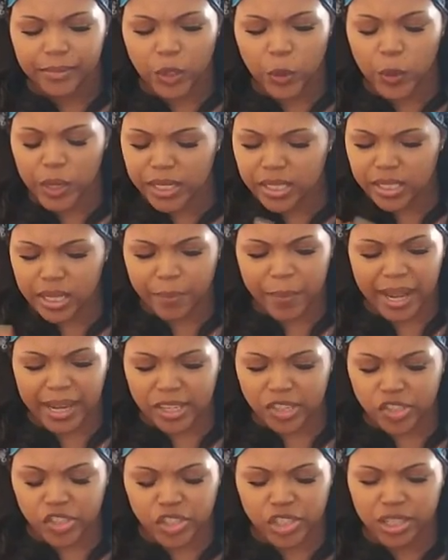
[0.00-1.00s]
or
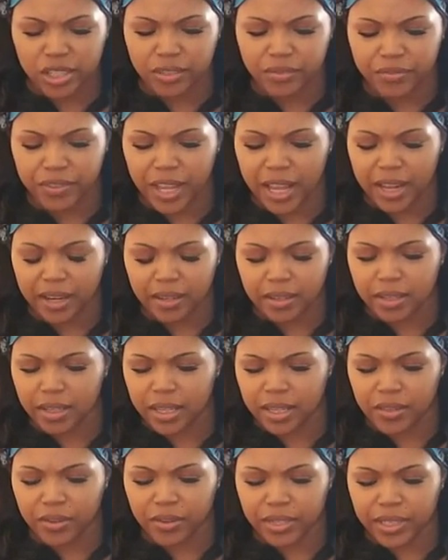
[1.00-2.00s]
somebody shift that
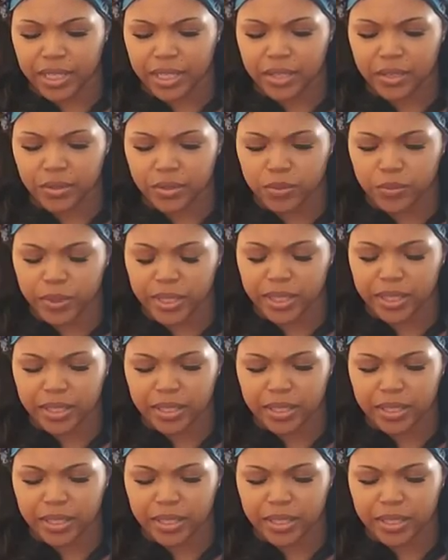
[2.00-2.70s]
either deals with